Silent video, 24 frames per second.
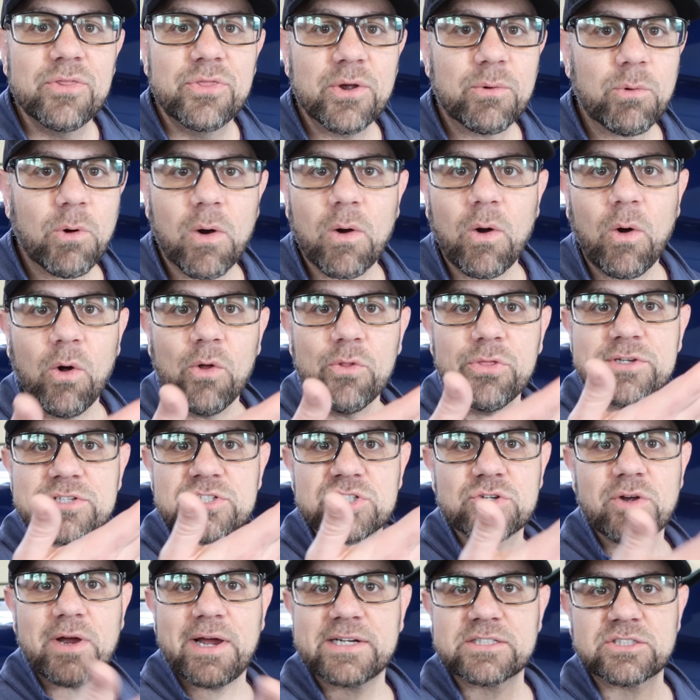there were all the
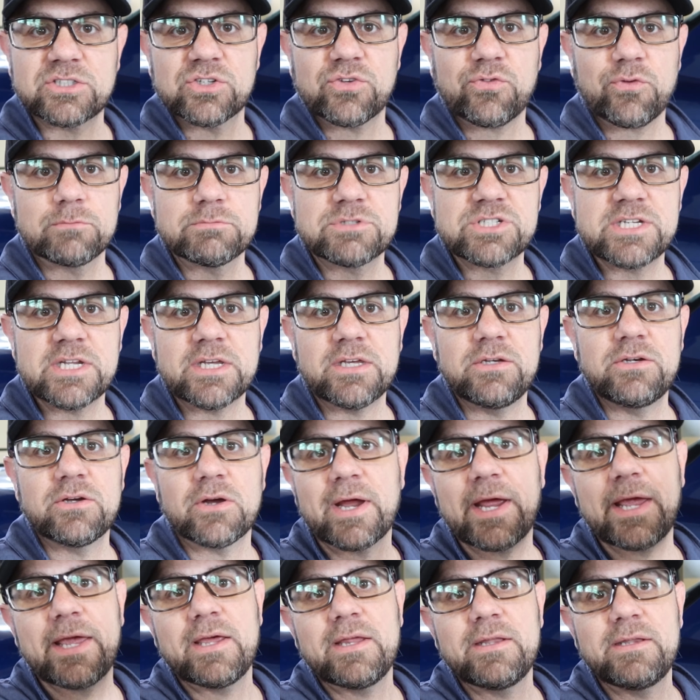scratches from sticking your
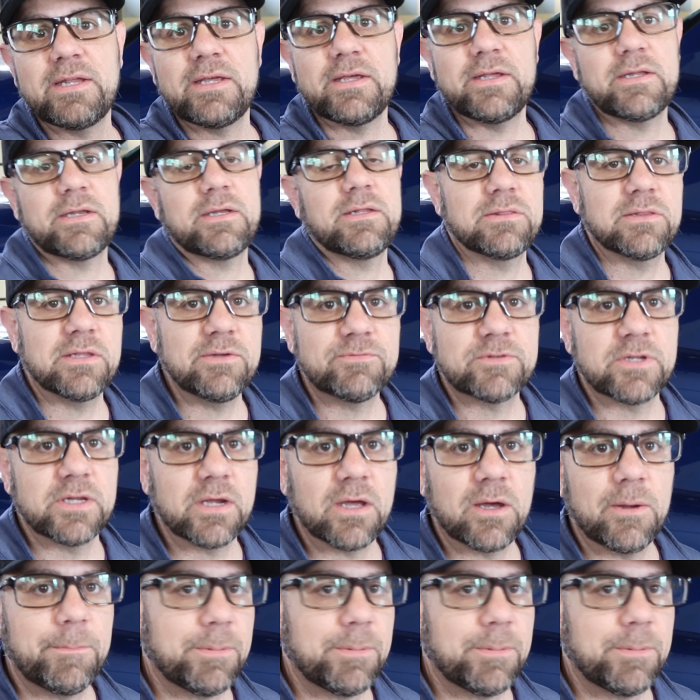hand in and lifting